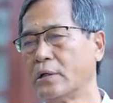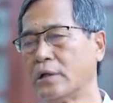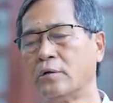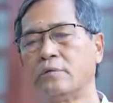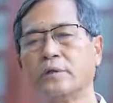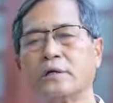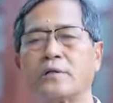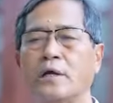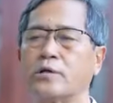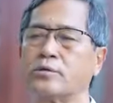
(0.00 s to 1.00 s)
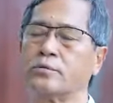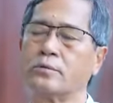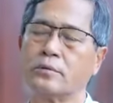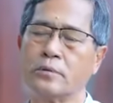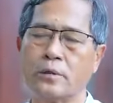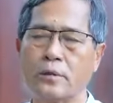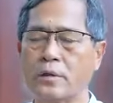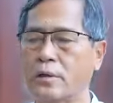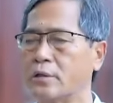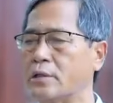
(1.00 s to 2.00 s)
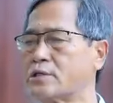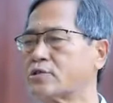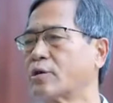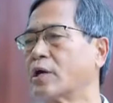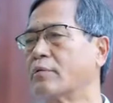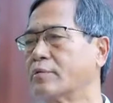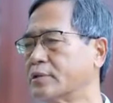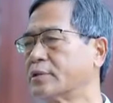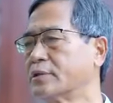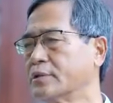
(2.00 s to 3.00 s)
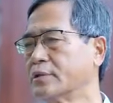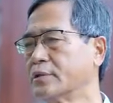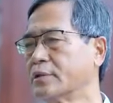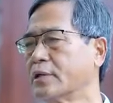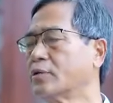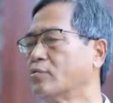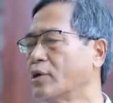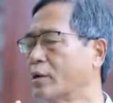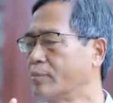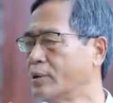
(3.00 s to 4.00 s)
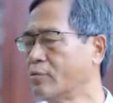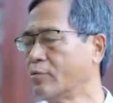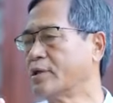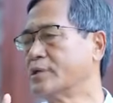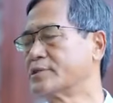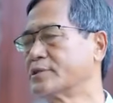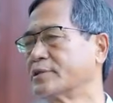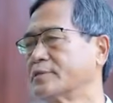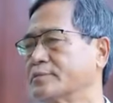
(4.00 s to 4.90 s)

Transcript: Now they are trying to destroy everything that we have been witnessing.